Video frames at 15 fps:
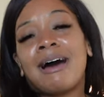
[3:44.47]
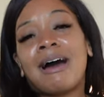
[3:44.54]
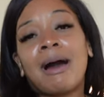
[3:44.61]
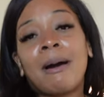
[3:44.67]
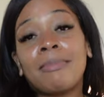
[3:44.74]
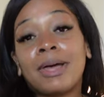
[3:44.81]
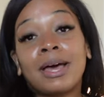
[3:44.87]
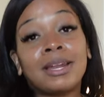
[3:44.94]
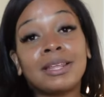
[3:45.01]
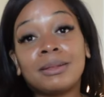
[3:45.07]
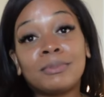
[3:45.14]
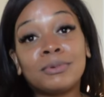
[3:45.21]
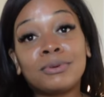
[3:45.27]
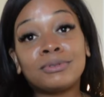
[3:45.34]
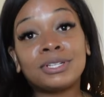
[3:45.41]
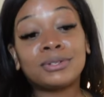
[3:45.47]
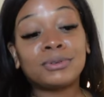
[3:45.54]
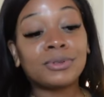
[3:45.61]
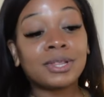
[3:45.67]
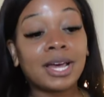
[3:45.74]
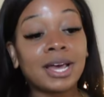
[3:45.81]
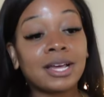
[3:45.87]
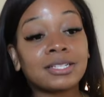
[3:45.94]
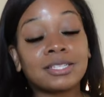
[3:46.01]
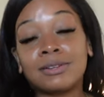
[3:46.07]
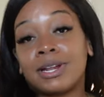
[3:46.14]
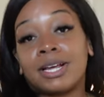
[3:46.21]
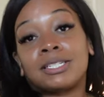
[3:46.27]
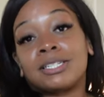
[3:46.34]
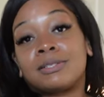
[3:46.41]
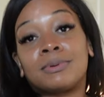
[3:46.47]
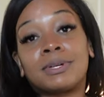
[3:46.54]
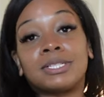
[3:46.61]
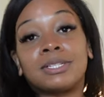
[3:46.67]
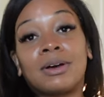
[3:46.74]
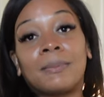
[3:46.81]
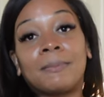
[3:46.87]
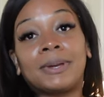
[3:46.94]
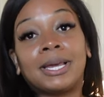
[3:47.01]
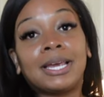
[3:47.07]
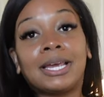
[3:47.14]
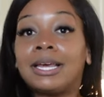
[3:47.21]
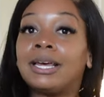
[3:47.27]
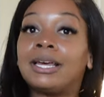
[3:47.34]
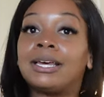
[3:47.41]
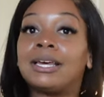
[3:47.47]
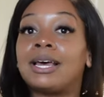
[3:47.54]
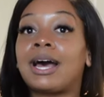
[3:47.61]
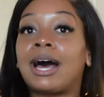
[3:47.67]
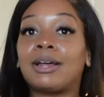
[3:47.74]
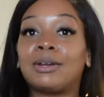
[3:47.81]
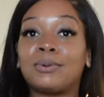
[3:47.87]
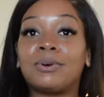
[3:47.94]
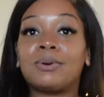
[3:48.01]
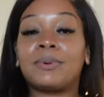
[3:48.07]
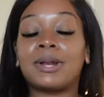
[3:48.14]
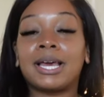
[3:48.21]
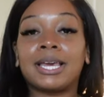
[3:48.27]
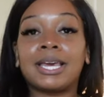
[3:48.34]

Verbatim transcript: I'm not in the mood to do that, so that's just what it's gonna be. I'll do it when I